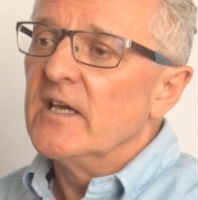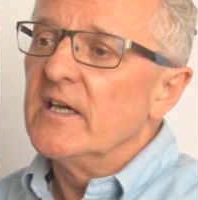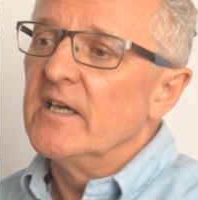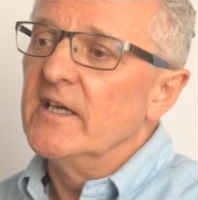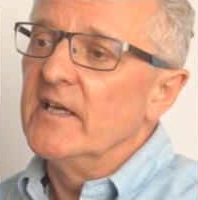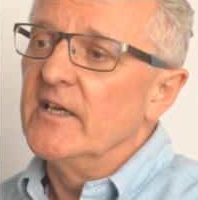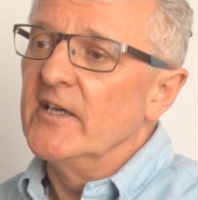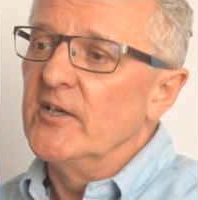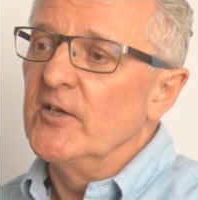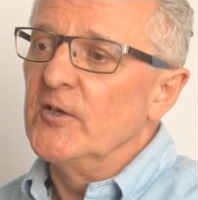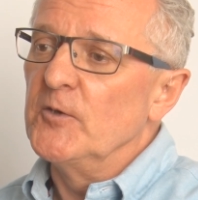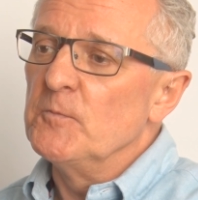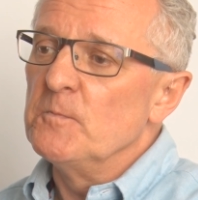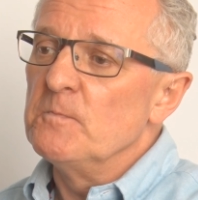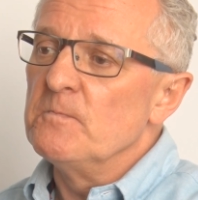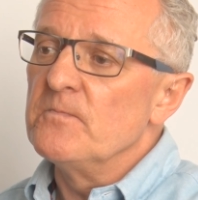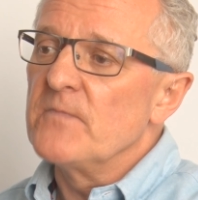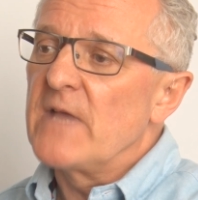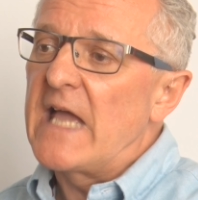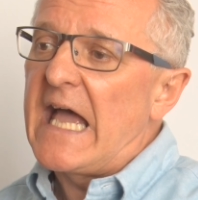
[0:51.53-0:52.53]

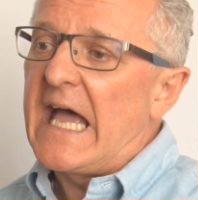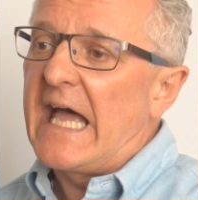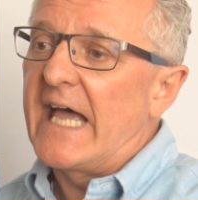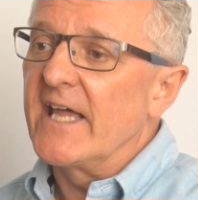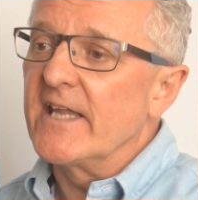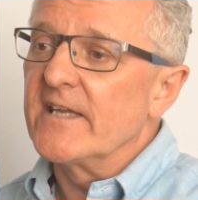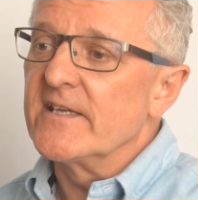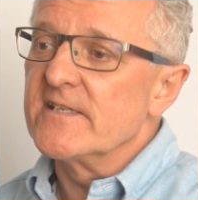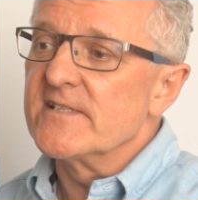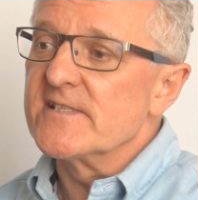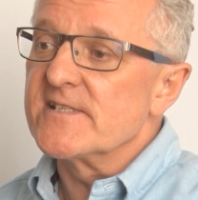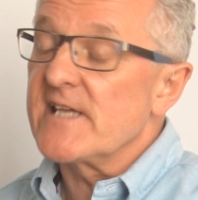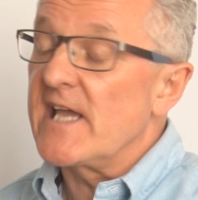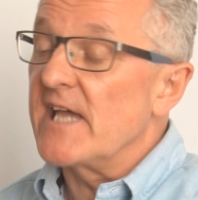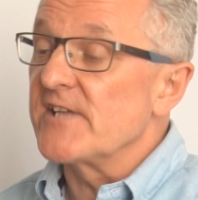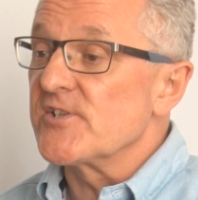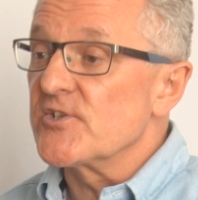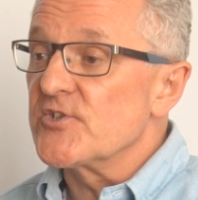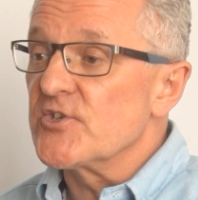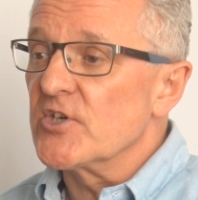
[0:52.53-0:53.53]
And
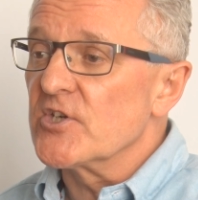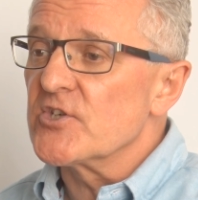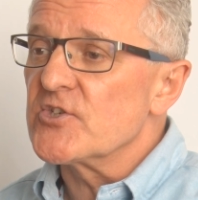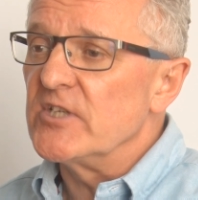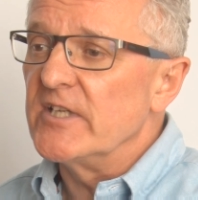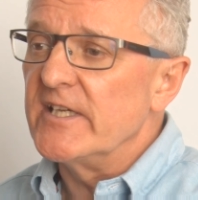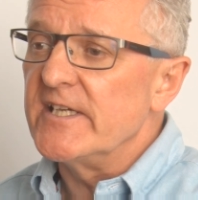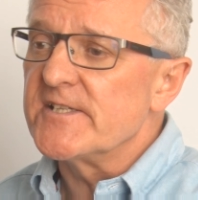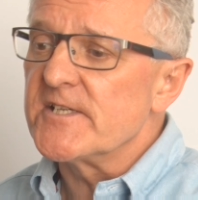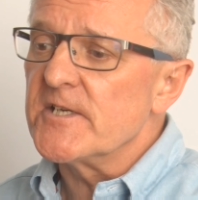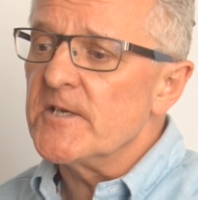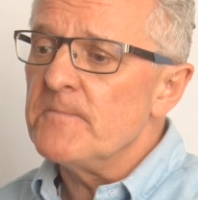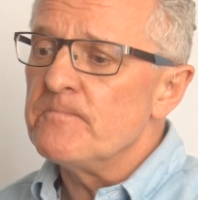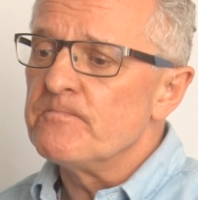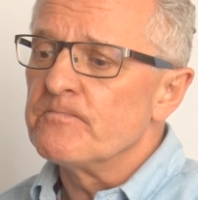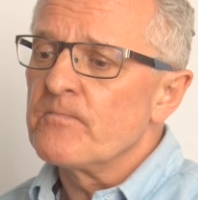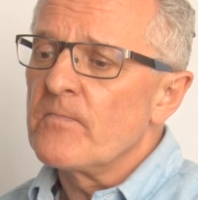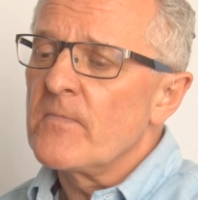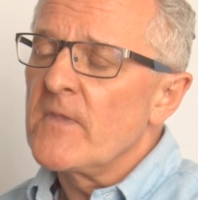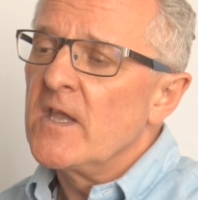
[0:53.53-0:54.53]
as a church leader,
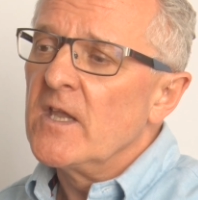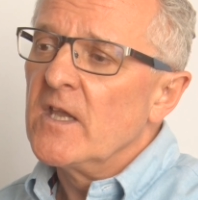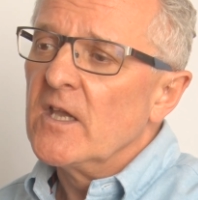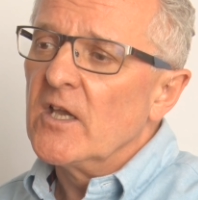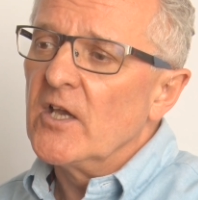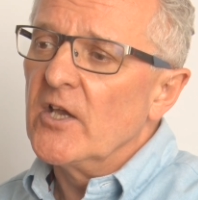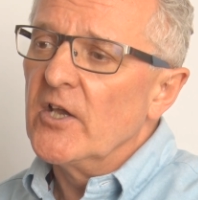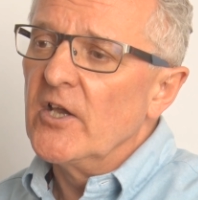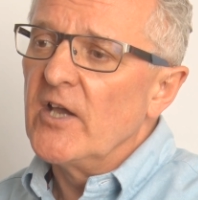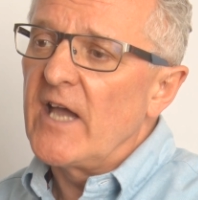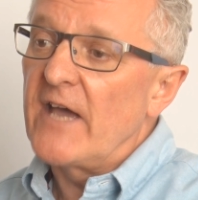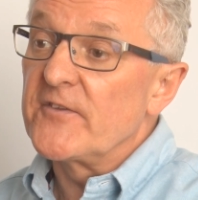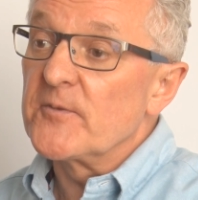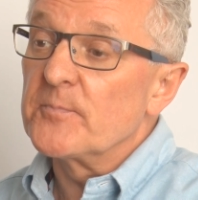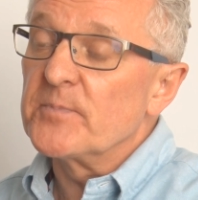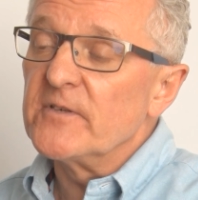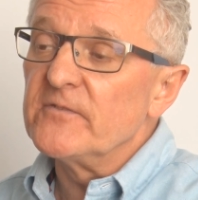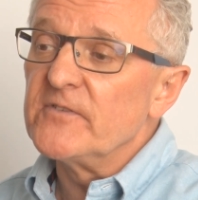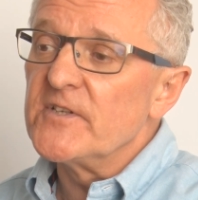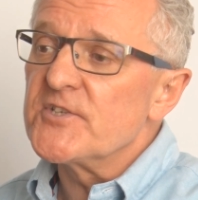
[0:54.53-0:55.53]
had
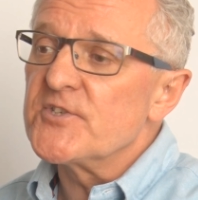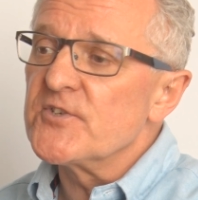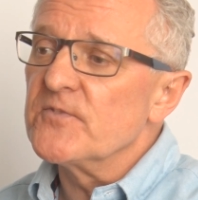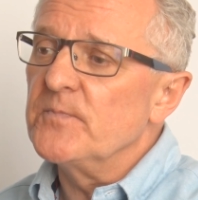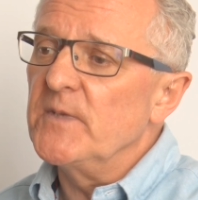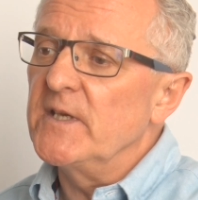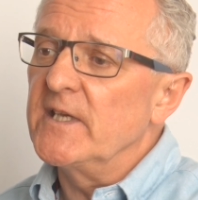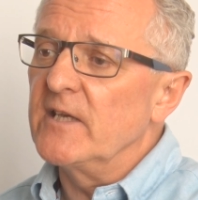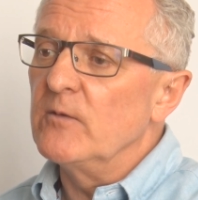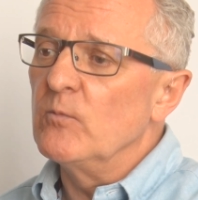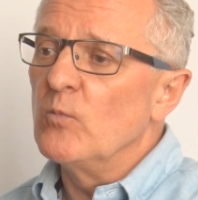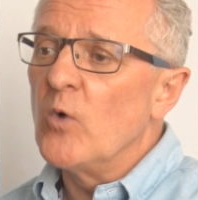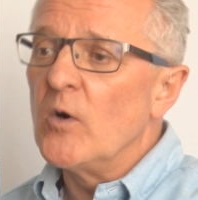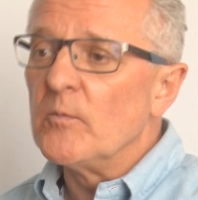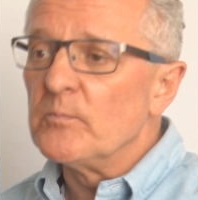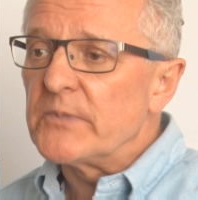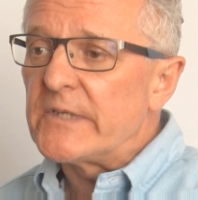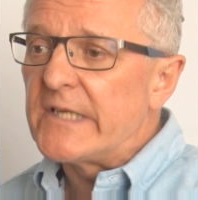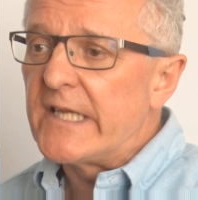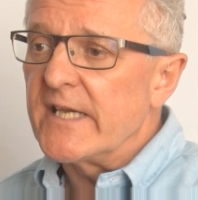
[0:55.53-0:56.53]
the privilege of being in
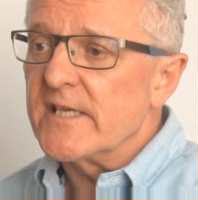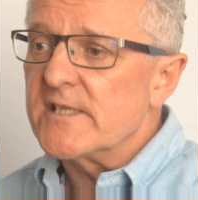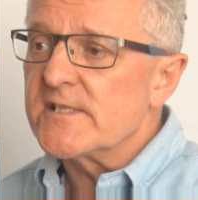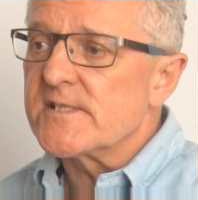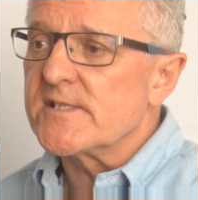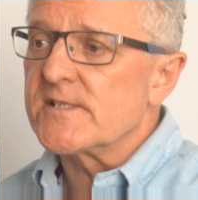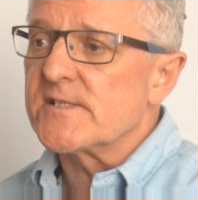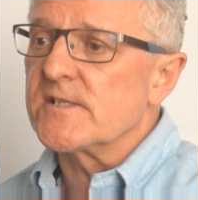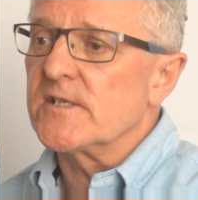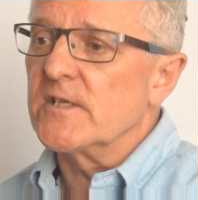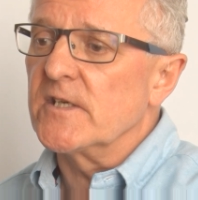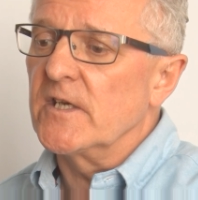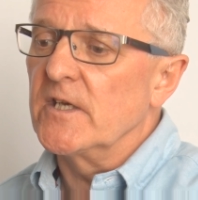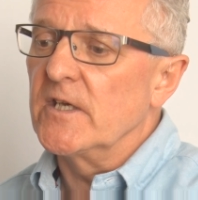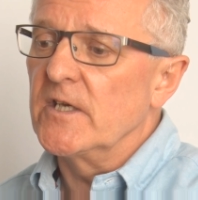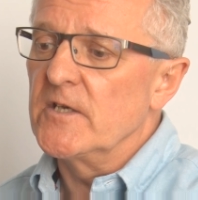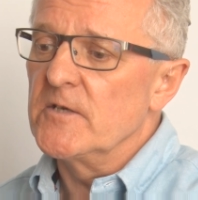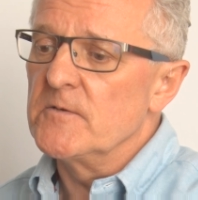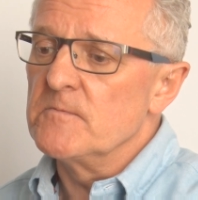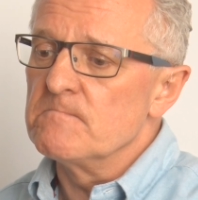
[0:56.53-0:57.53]
one place
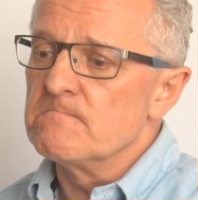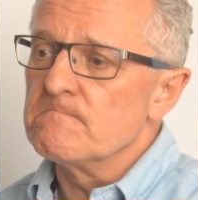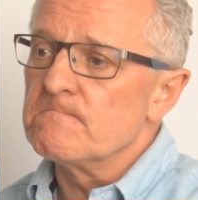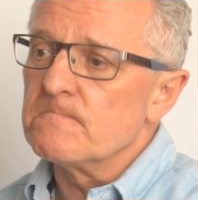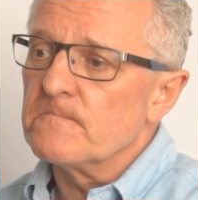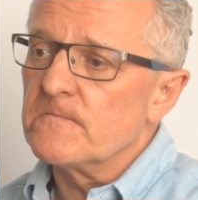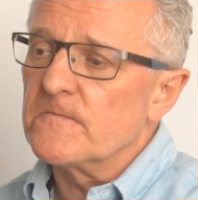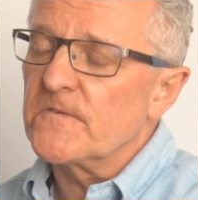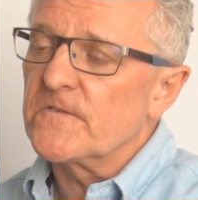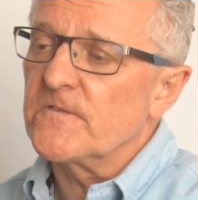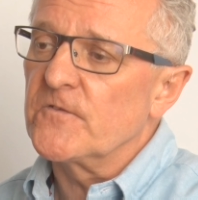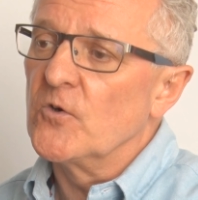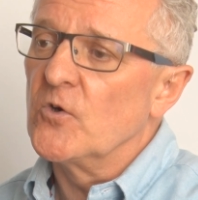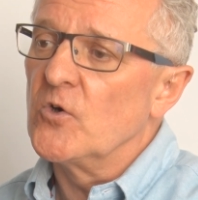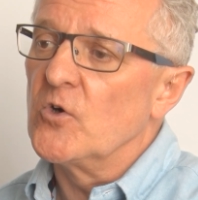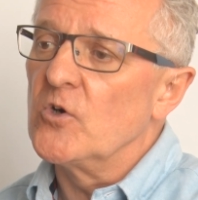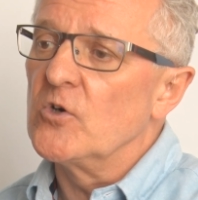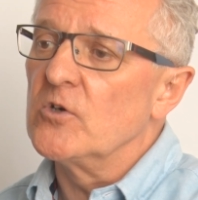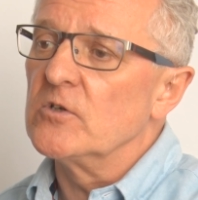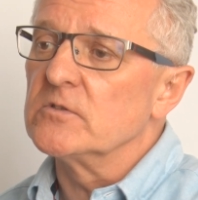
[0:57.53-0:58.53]

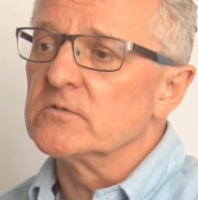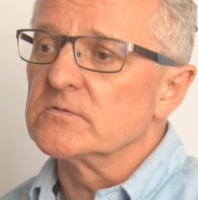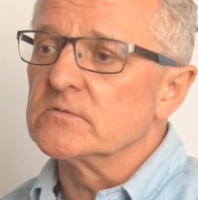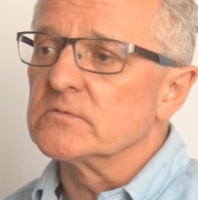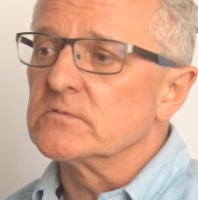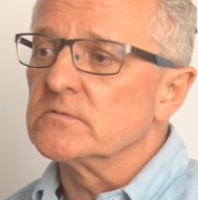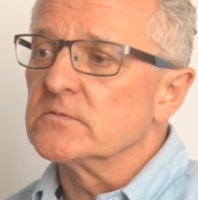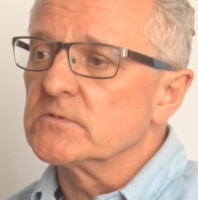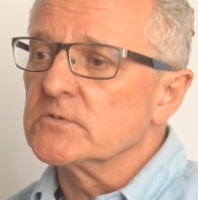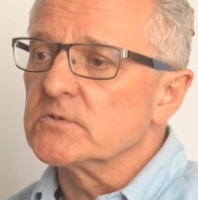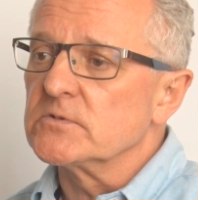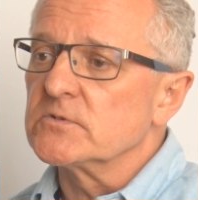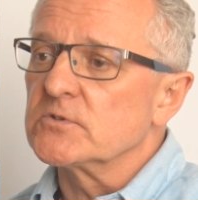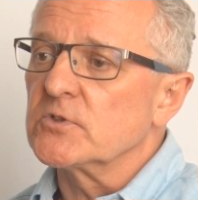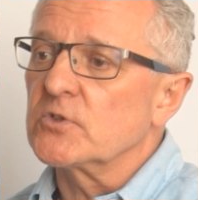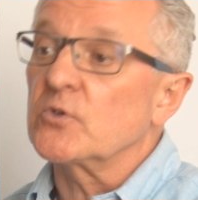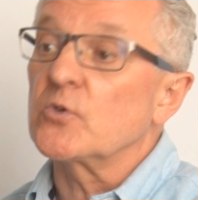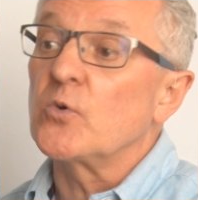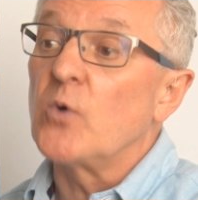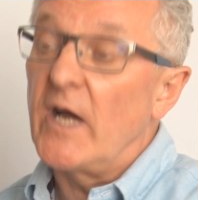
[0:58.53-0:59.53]
for
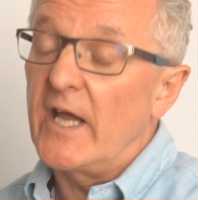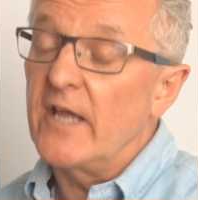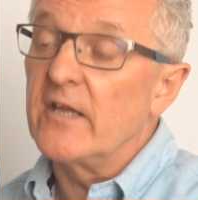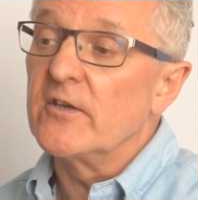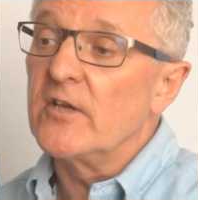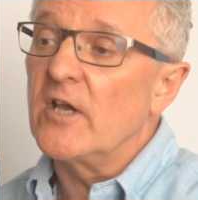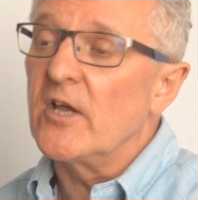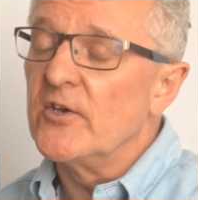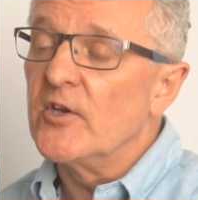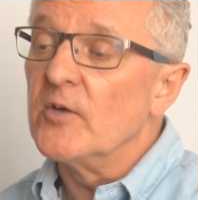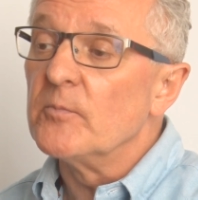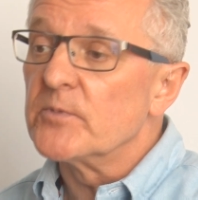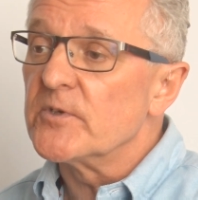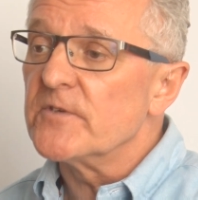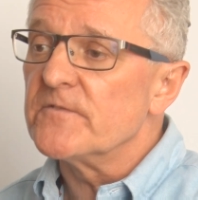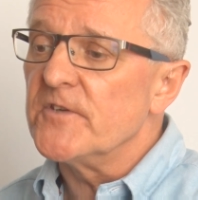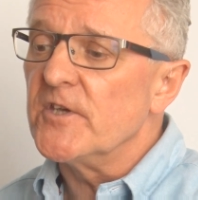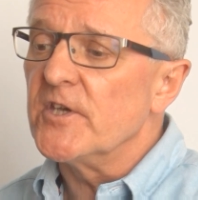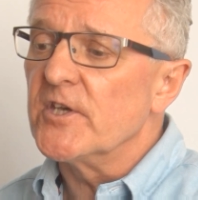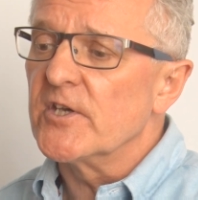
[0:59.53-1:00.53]
quite a number
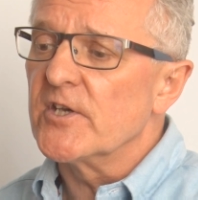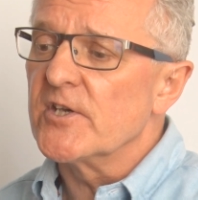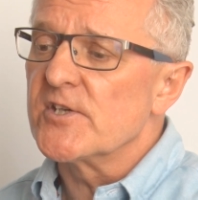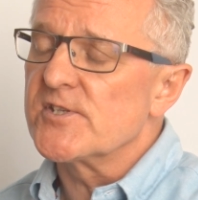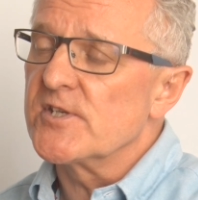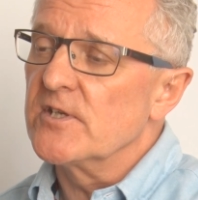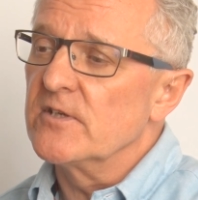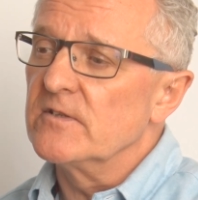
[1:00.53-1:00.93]
of years.